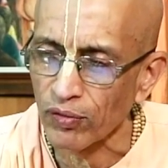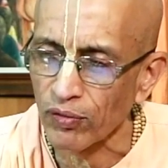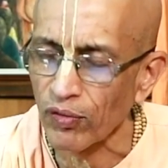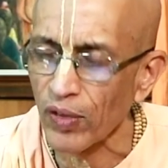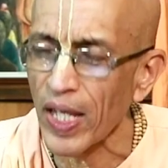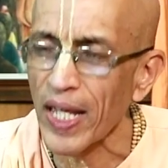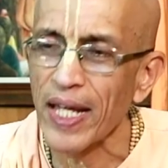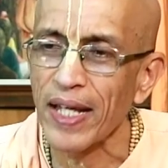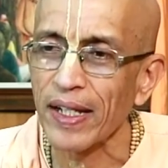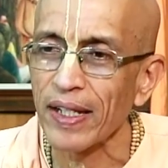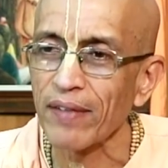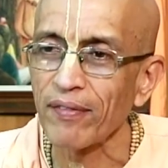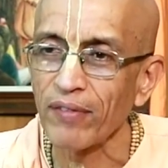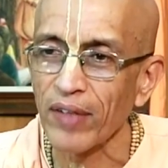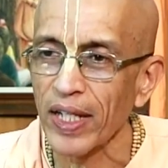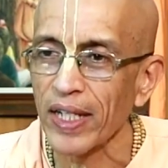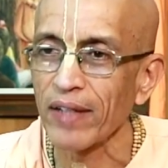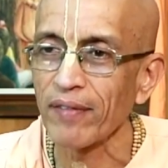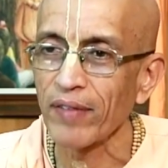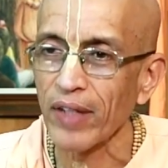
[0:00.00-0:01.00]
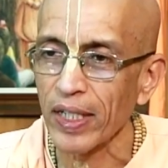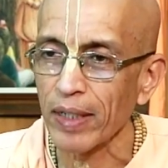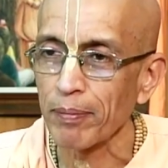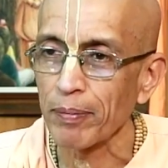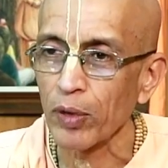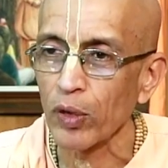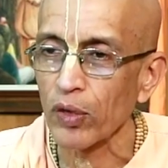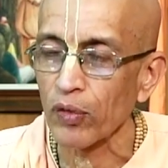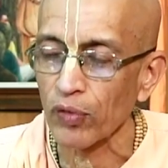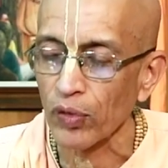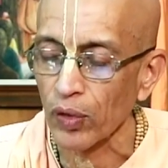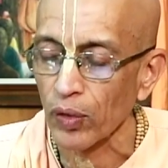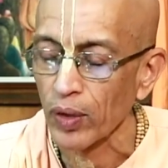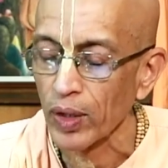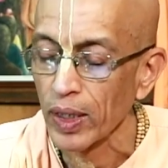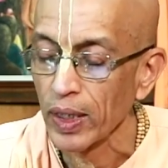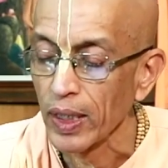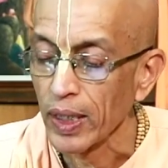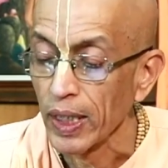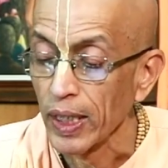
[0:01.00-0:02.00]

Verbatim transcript: very, very, very beautiful.